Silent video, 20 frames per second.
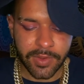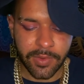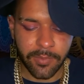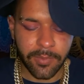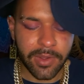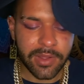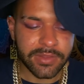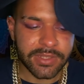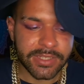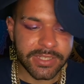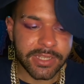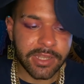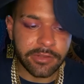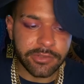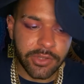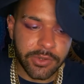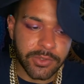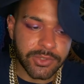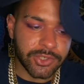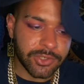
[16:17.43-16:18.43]
while this
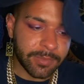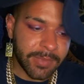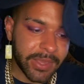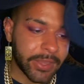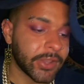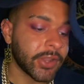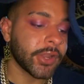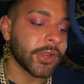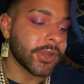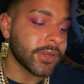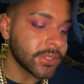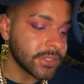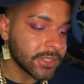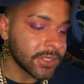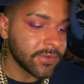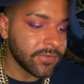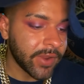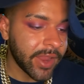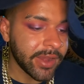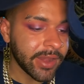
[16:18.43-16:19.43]
closure may
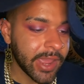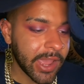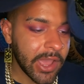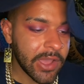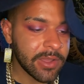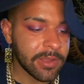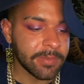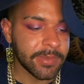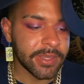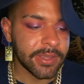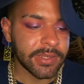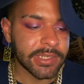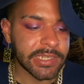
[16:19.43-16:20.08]
hurt right now and be a